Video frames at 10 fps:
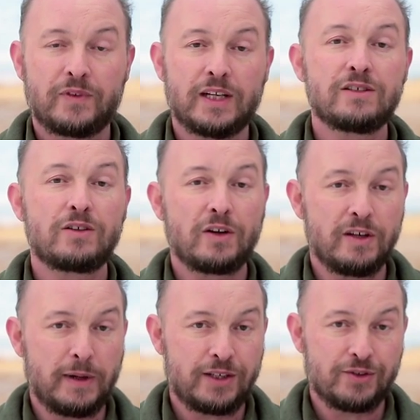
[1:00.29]
That's a
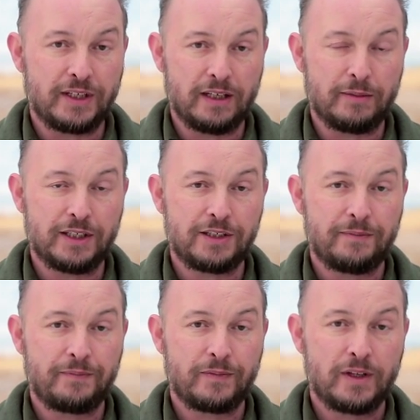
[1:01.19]
documentary image.
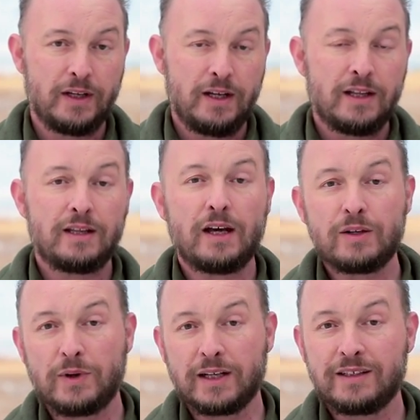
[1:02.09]
The
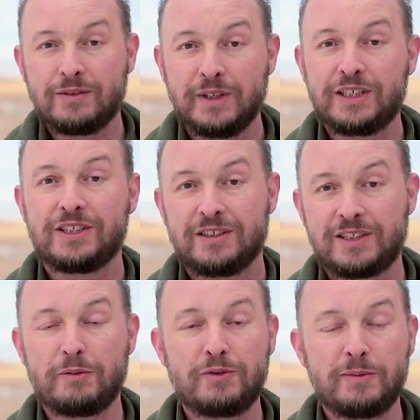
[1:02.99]
other one, which
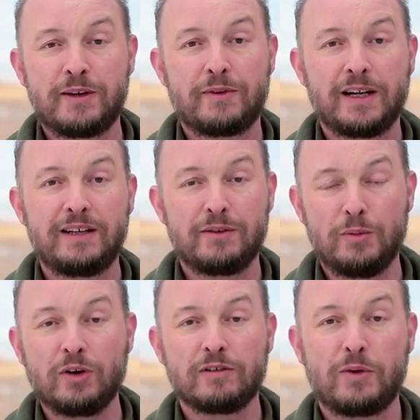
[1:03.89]
some of you may find even
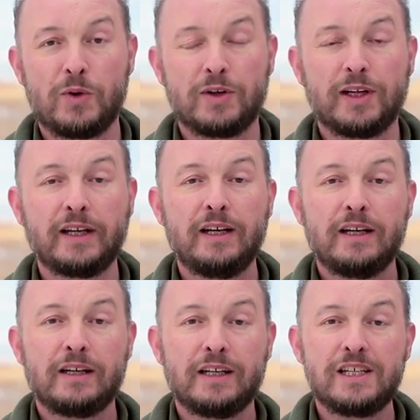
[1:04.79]
more rewarding,
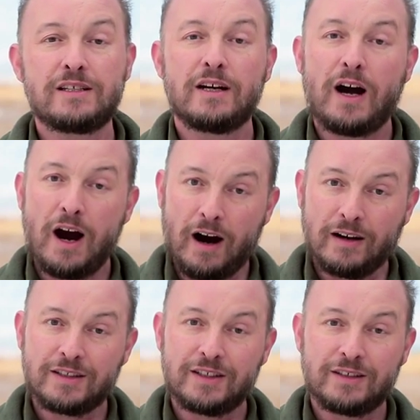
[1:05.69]
is
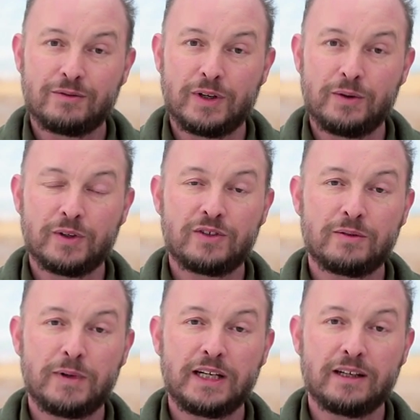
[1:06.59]
art, where you want
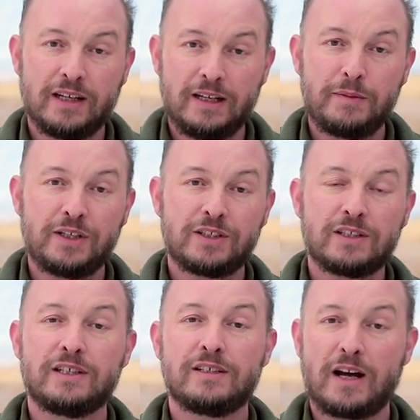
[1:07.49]
to make an image
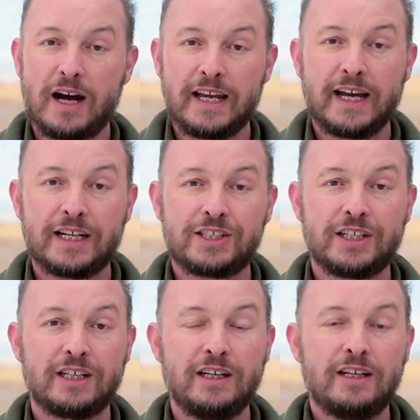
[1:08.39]
that is
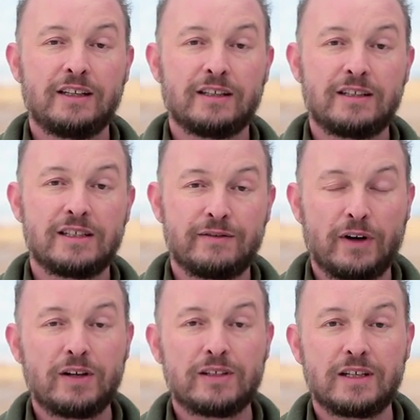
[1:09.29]
eye-catching, that is
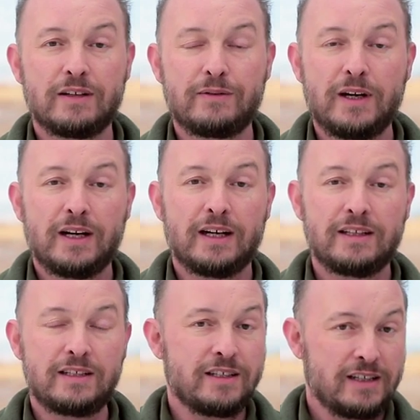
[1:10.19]
evocative,
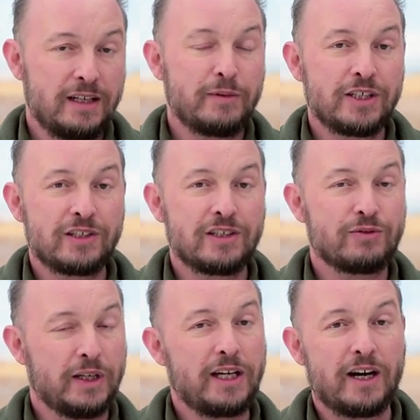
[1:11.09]
and that is an image that
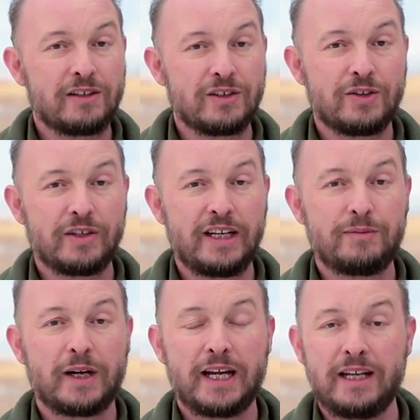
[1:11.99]
is really hard to
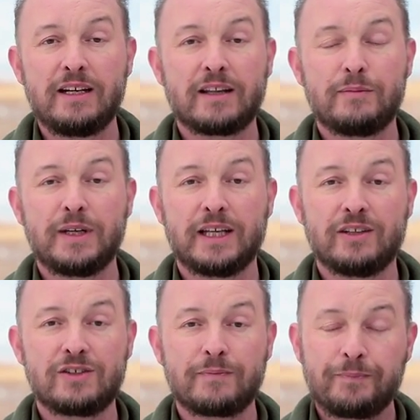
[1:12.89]
create by any other
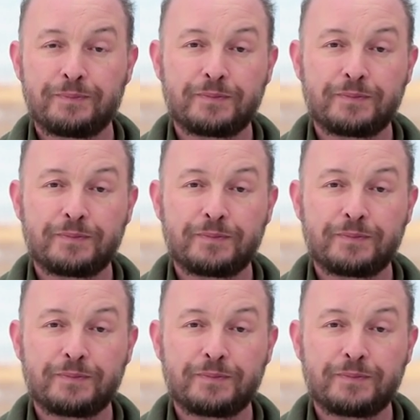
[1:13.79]
means.